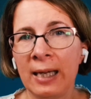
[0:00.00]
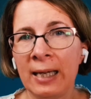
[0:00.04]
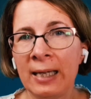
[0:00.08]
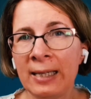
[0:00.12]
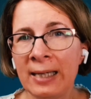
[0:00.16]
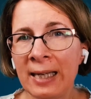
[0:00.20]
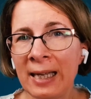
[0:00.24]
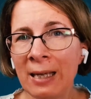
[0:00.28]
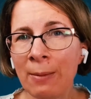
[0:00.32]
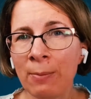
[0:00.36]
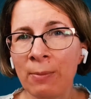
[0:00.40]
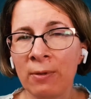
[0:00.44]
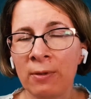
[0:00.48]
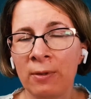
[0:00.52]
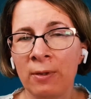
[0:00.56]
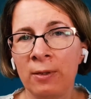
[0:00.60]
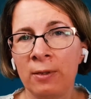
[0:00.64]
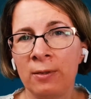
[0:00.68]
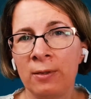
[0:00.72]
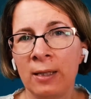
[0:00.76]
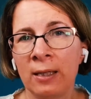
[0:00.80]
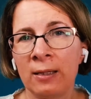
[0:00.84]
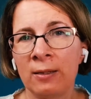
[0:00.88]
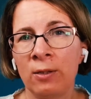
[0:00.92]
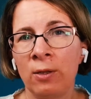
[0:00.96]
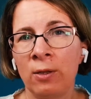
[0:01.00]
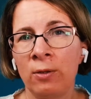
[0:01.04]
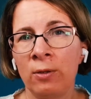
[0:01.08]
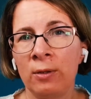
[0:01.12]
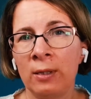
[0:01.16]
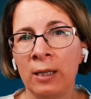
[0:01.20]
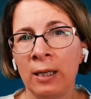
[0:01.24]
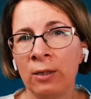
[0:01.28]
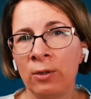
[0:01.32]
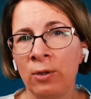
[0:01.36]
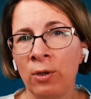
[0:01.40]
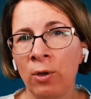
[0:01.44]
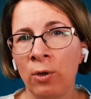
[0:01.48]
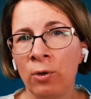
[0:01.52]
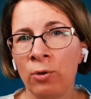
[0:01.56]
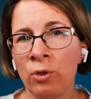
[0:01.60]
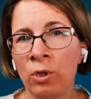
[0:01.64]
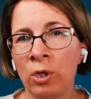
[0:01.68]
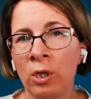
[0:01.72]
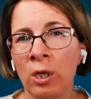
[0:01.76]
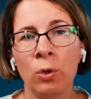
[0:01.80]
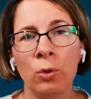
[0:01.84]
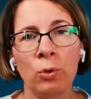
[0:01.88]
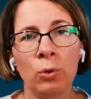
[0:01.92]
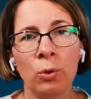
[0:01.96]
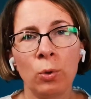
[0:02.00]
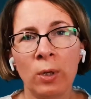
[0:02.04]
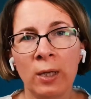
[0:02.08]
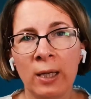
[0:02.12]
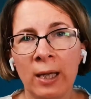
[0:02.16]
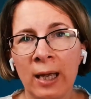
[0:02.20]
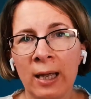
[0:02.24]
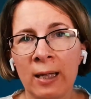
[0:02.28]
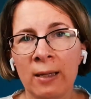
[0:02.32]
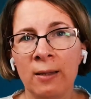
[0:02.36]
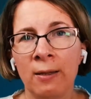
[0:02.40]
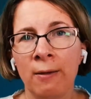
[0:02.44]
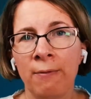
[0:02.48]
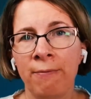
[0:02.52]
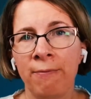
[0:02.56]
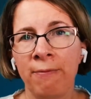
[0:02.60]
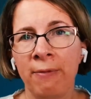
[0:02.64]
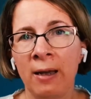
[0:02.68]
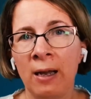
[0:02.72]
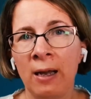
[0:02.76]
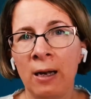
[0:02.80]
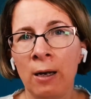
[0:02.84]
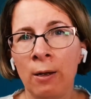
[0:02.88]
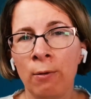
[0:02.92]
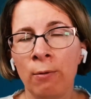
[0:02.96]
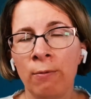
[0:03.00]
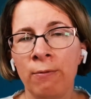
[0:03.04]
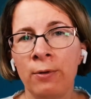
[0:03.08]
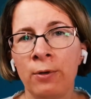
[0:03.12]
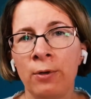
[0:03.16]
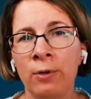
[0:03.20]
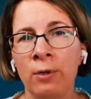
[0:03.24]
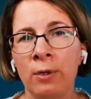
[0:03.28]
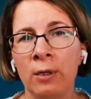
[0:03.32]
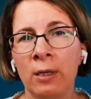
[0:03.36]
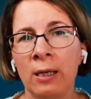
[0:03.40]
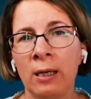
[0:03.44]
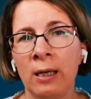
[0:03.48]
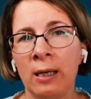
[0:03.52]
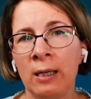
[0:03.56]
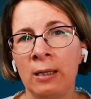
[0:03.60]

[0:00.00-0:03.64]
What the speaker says: enable this technology to get the failover